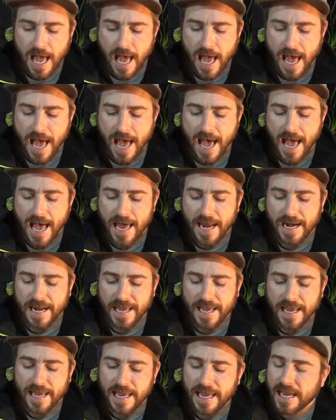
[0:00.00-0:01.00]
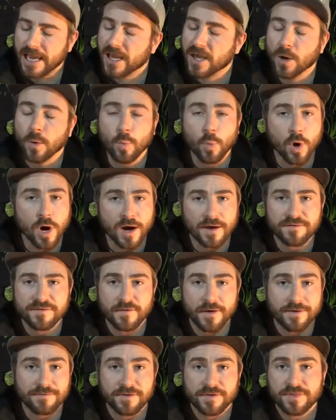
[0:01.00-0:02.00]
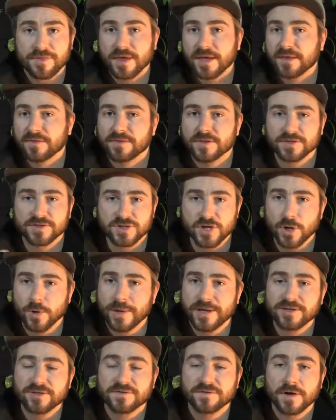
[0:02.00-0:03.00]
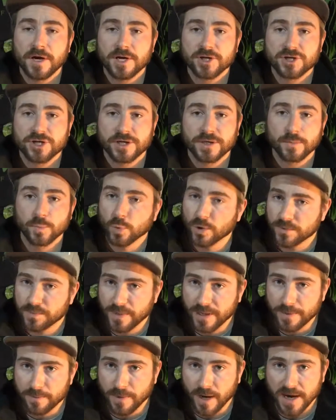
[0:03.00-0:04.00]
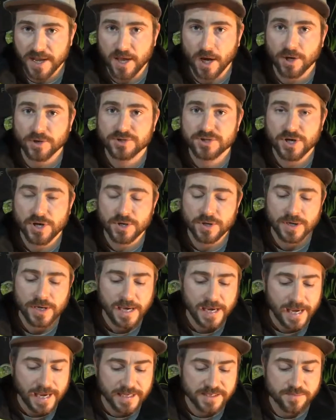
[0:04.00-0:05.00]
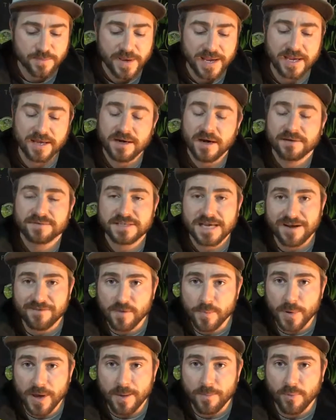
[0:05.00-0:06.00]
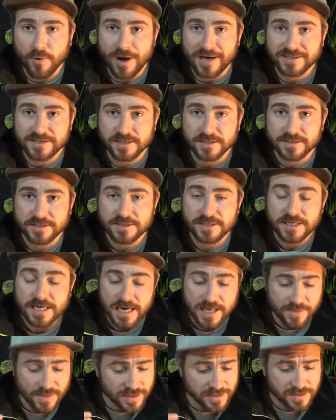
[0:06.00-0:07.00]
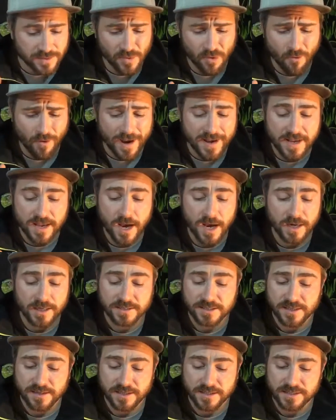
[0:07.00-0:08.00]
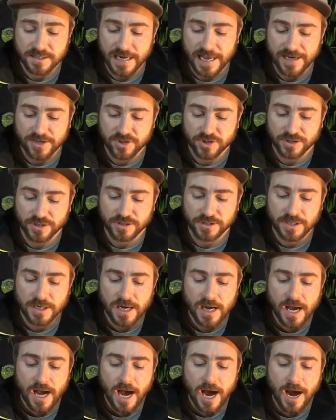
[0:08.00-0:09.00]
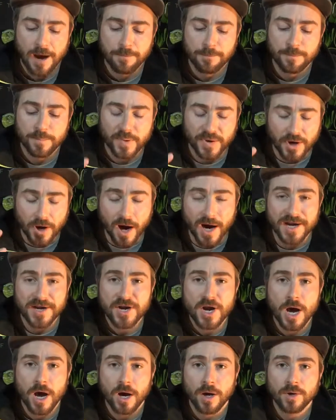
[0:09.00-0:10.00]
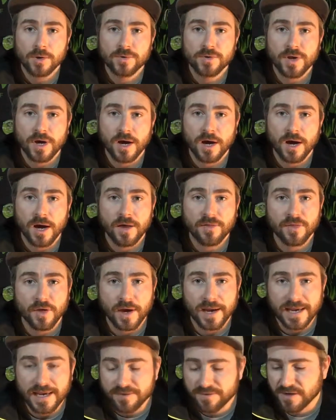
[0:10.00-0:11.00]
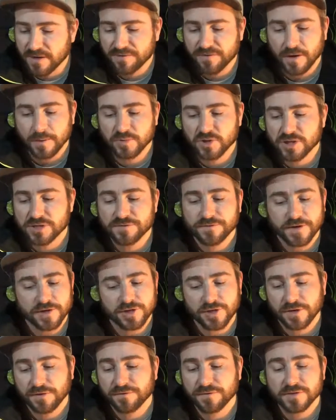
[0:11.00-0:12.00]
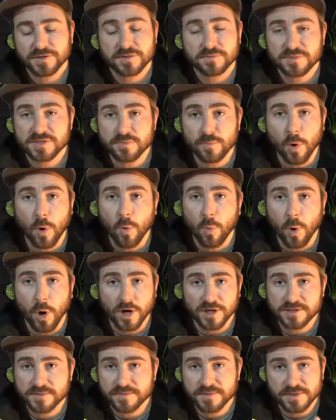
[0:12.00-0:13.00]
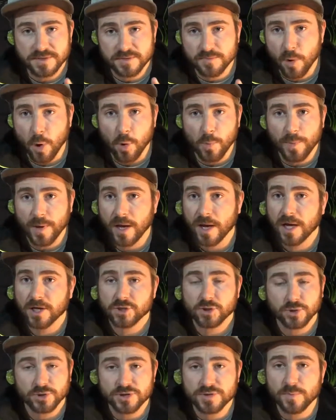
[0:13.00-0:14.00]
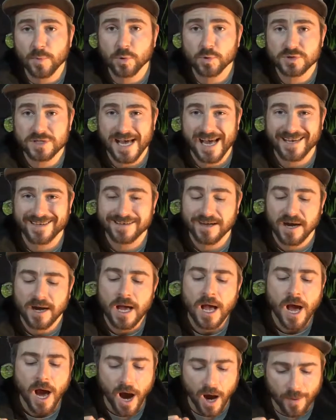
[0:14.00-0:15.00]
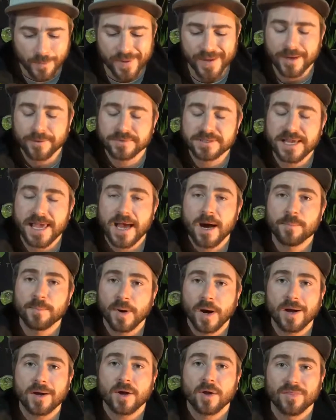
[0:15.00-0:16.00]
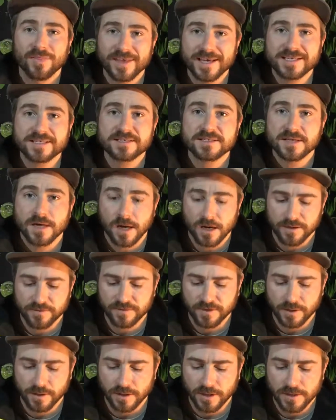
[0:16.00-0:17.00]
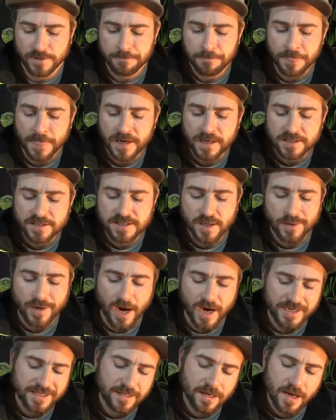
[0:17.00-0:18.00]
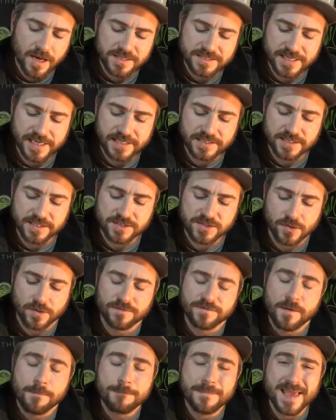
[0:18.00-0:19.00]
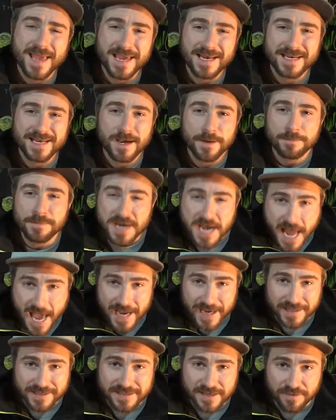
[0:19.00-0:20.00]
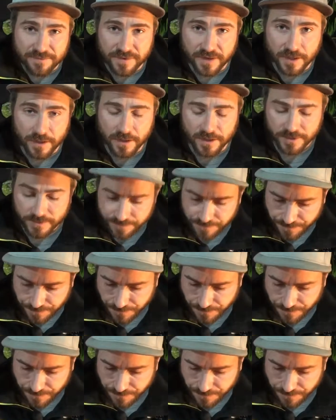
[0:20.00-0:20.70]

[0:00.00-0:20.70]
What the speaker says: and it can work for everything. The 2-inch version would be my go-to. It's big enough to have a bit of presence. There's some great colours in the selection, but I know that even if I'm just fishing for some small wasps, small perch or small zander, I'll be able to get a bite on this style of lure. So I'd class it as a sort of a medium negative lure,